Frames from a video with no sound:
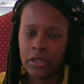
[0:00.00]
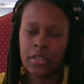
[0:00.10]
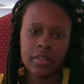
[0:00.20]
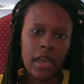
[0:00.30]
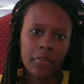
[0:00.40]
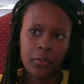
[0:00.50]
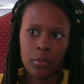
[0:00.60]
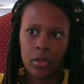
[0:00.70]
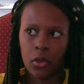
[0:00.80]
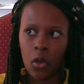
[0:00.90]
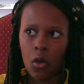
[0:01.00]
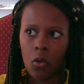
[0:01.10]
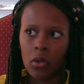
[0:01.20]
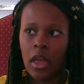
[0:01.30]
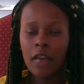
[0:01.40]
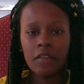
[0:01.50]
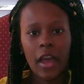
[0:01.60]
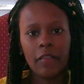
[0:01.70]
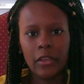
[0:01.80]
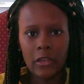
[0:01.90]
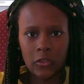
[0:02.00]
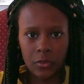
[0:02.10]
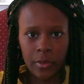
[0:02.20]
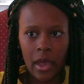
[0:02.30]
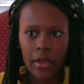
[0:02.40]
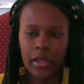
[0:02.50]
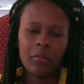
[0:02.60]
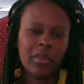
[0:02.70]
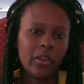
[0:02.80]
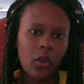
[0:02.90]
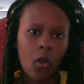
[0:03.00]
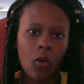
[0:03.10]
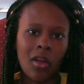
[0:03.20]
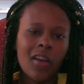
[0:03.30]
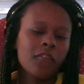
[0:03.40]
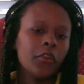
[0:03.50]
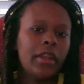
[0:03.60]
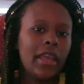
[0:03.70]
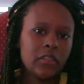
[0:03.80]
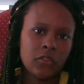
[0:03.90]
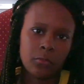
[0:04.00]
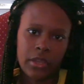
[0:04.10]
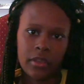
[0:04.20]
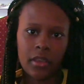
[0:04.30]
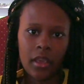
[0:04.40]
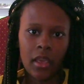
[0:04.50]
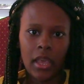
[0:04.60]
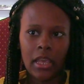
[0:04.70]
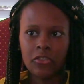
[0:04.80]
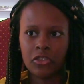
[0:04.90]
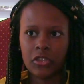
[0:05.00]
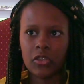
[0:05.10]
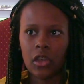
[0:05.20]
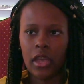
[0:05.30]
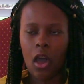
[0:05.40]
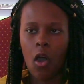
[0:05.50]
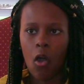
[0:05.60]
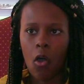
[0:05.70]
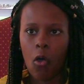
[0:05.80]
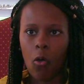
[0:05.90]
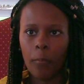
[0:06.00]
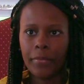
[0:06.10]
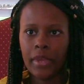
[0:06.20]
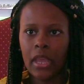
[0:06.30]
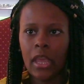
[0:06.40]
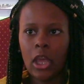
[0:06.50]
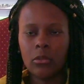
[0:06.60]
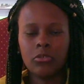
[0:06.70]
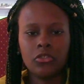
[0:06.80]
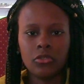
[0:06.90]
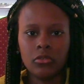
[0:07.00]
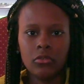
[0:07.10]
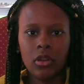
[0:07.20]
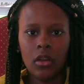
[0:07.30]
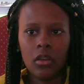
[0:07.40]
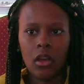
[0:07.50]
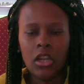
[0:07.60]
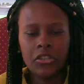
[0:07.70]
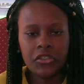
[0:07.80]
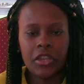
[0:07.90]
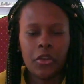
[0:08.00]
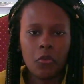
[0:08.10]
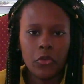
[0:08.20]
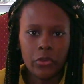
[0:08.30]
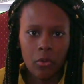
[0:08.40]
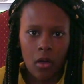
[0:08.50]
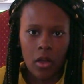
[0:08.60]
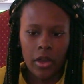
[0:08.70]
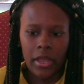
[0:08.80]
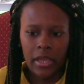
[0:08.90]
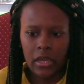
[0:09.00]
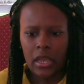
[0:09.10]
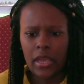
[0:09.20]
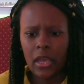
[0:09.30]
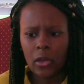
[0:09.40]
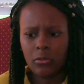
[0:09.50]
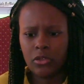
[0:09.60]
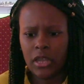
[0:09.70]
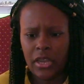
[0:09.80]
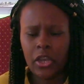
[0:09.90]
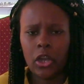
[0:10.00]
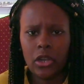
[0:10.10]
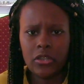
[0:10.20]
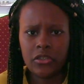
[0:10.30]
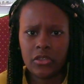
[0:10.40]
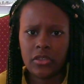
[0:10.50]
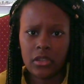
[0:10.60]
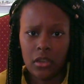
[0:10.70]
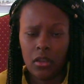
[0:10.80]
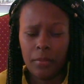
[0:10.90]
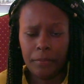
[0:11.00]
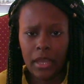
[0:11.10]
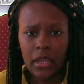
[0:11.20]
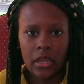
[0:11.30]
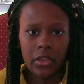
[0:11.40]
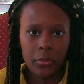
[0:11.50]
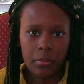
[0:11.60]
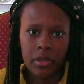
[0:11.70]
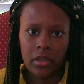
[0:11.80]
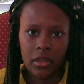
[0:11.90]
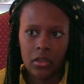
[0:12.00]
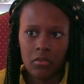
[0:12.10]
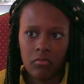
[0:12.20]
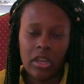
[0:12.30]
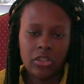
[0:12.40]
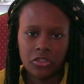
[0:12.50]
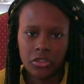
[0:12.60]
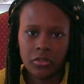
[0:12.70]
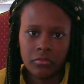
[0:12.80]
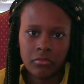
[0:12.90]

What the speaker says: It doesn't have to be a goal 5 years from now. It can be a goal for next week. It just all helps you understand who you are, and it helps and encourages an independent nature.